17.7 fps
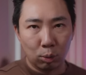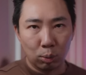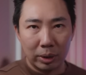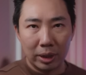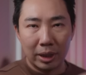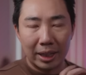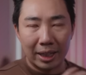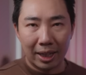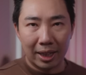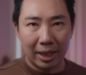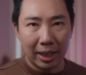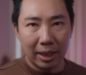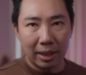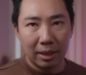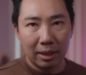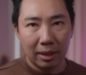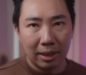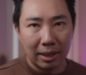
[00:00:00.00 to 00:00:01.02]
really
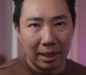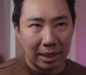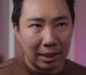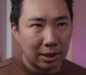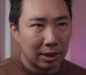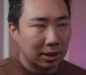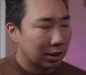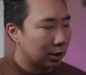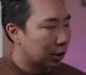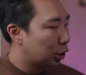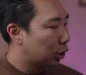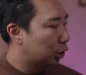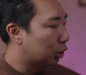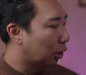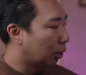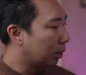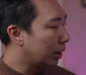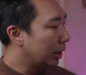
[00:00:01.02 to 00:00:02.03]
thick. It's
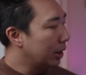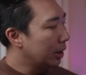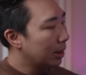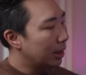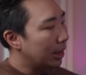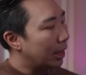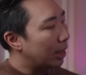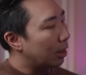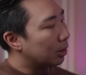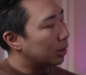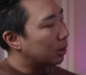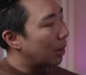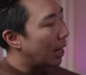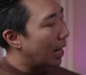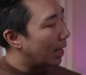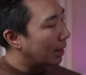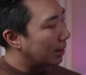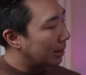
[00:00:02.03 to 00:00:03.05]
sturdy. It also
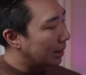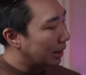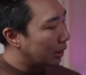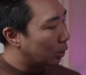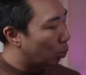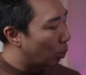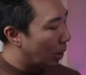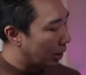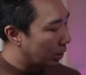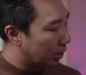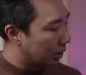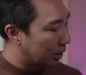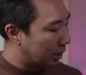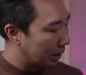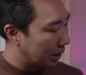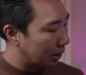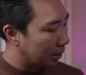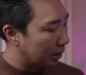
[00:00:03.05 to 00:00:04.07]
has these weather
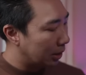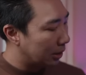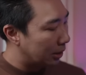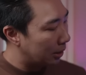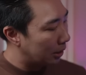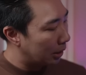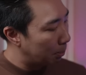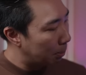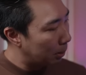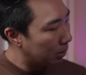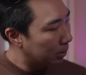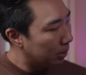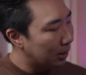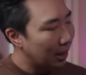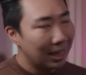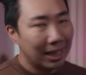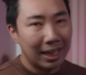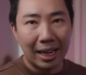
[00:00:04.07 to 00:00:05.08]
sealed
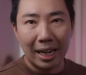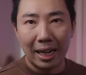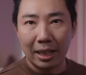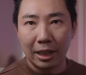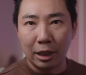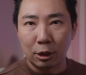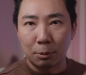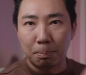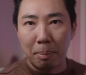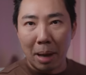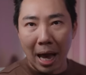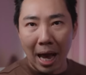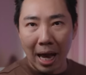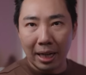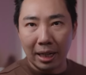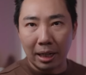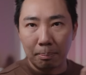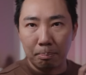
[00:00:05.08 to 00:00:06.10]
zippers and there's
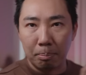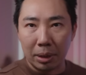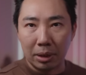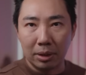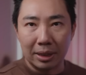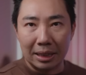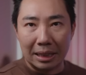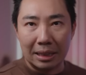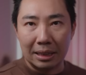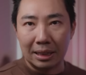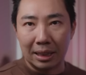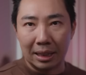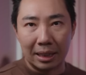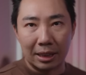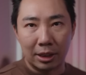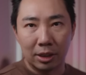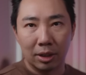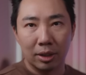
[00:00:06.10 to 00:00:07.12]
padding built into
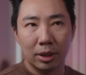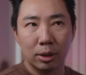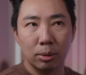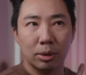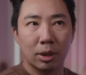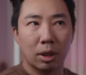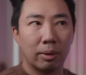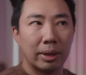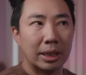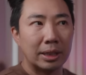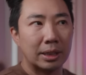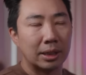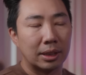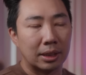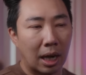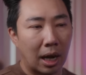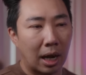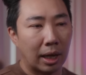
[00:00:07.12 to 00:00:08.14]
this. So this was already
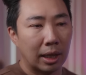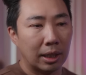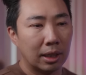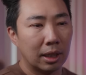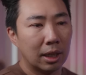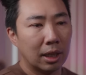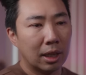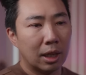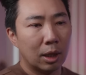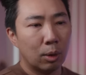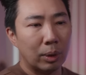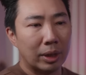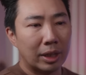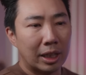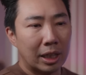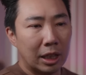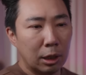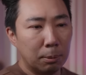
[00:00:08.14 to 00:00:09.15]
designed
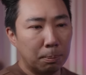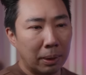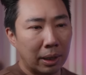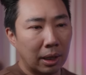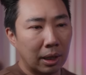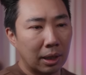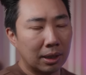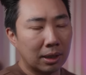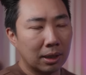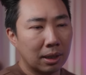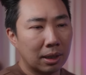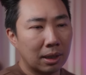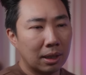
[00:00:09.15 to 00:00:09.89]
with keeping